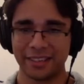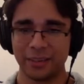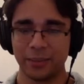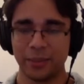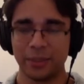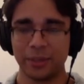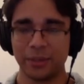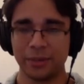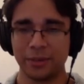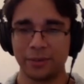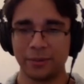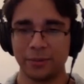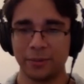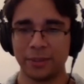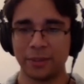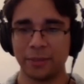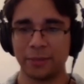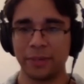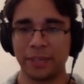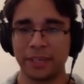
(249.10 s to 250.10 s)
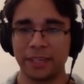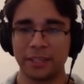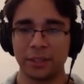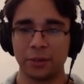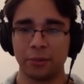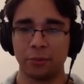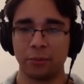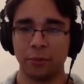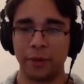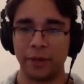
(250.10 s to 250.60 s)
Was it really
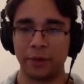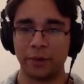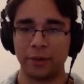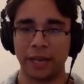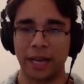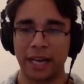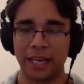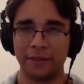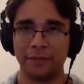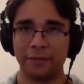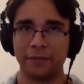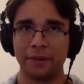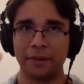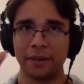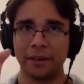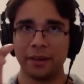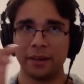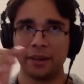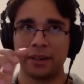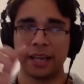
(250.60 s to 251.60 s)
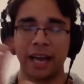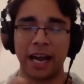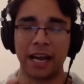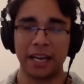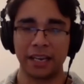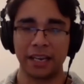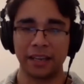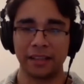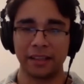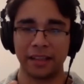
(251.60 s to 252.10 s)
surreal kind of
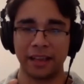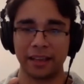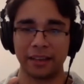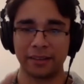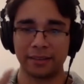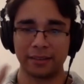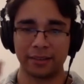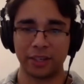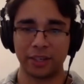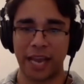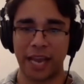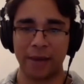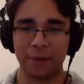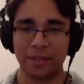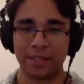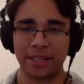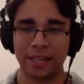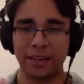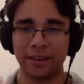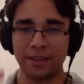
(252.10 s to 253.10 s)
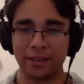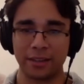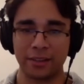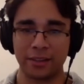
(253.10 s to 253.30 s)
cutting that shower scene because it's so